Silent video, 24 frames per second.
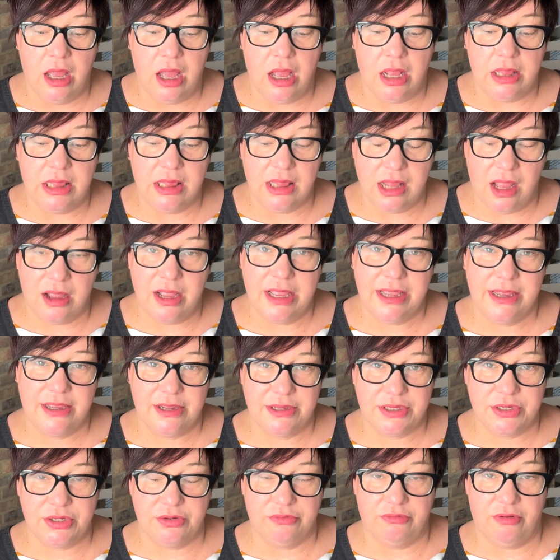
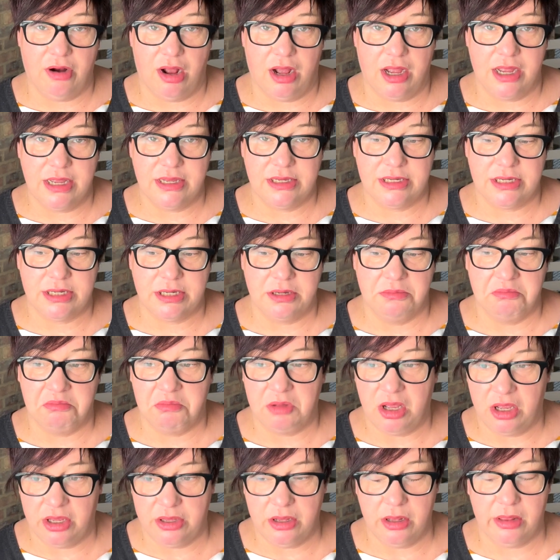like to write
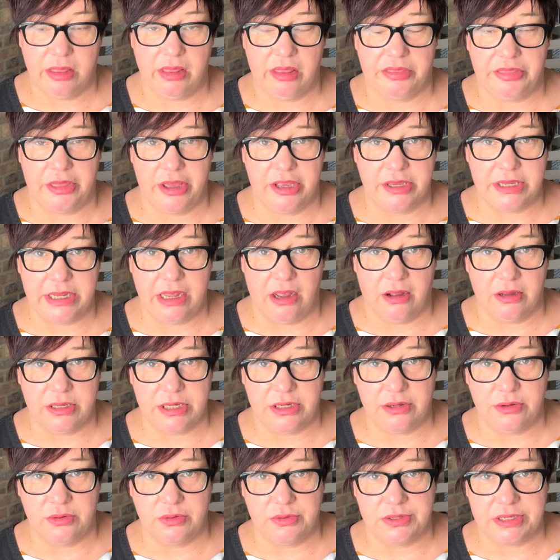another 30
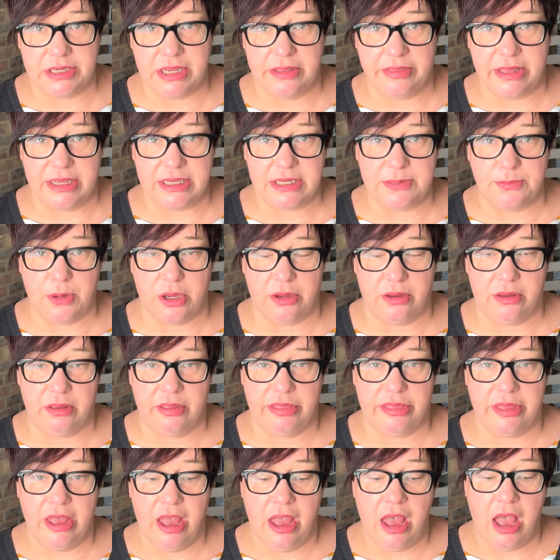articles this
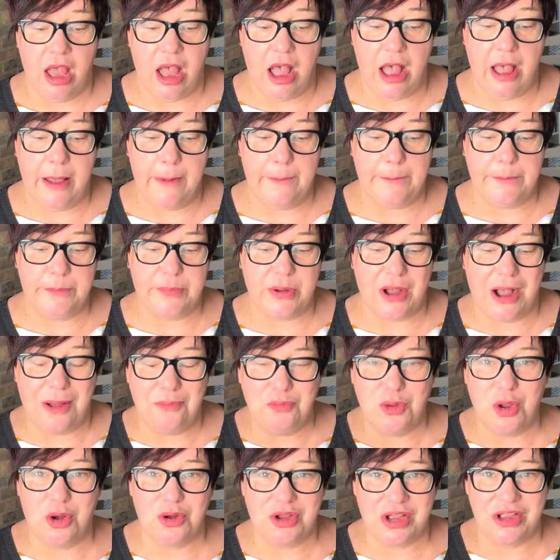month, but
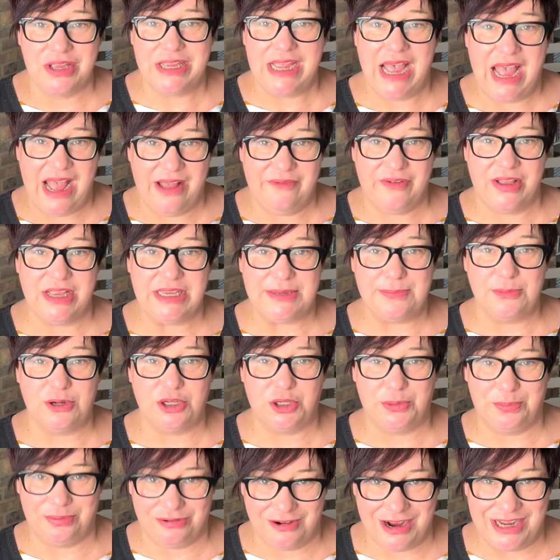I'm not going to have as
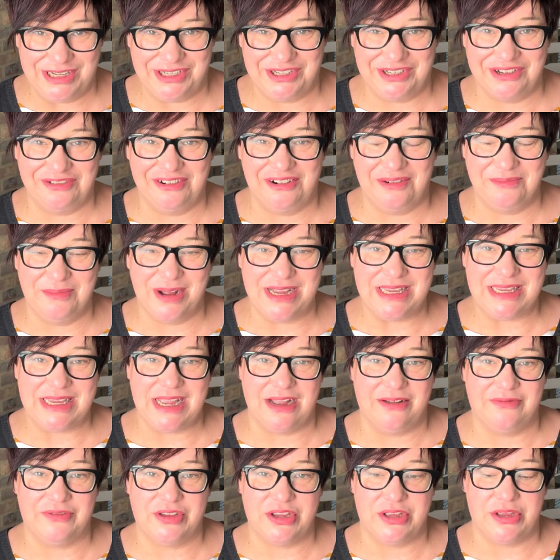much pressure on
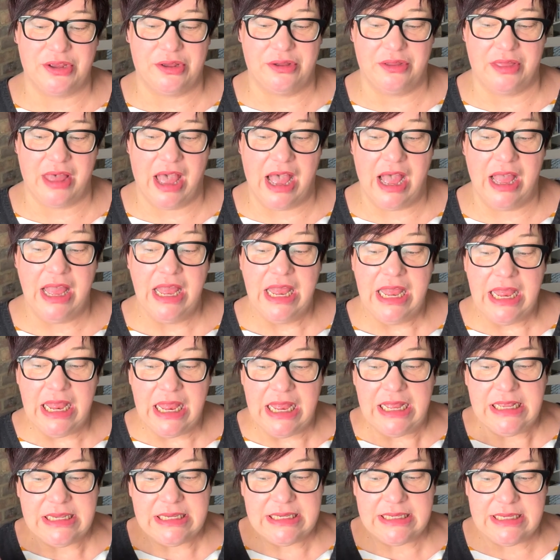myself to do that.
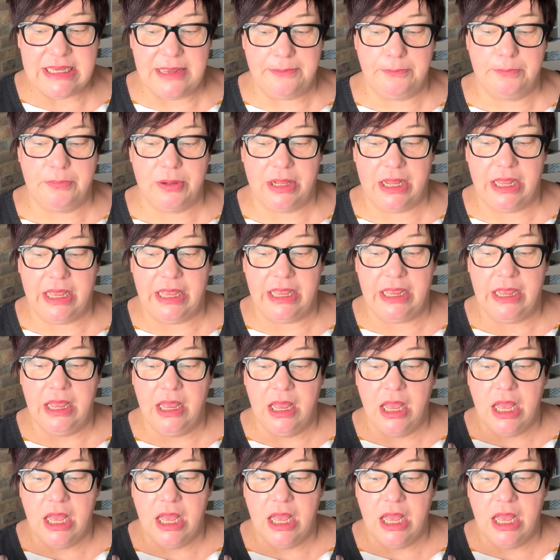It's simply